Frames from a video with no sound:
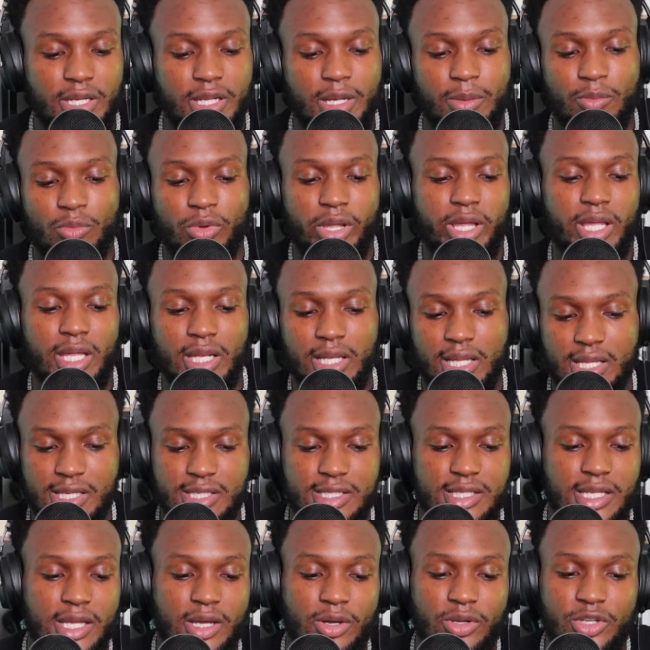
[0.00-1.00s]
and I'm weighing
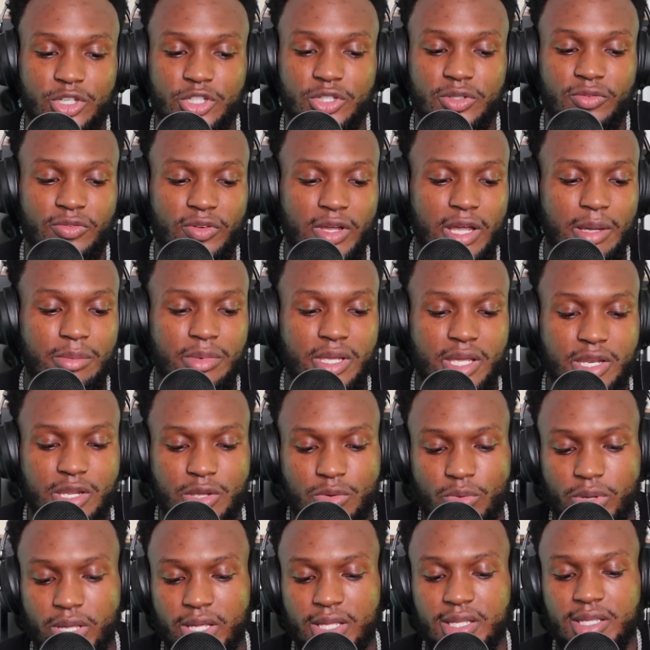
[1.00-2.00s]
less now, he should fight me
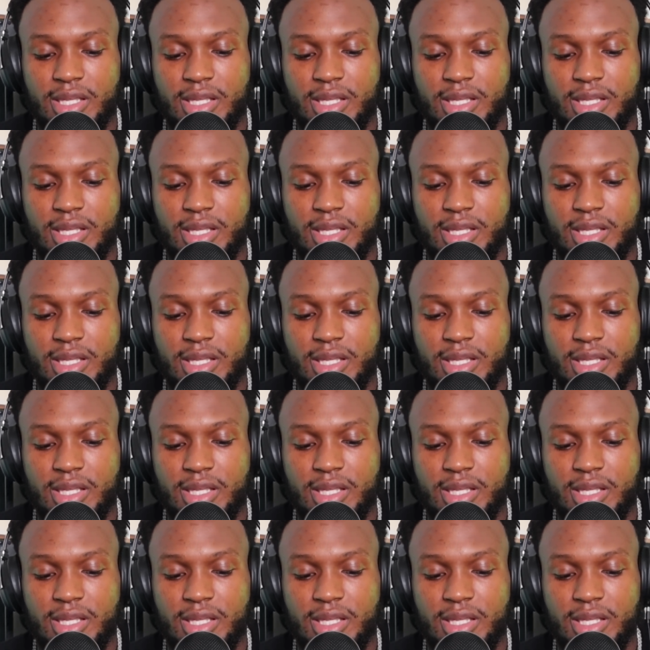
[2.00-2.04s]
anyway.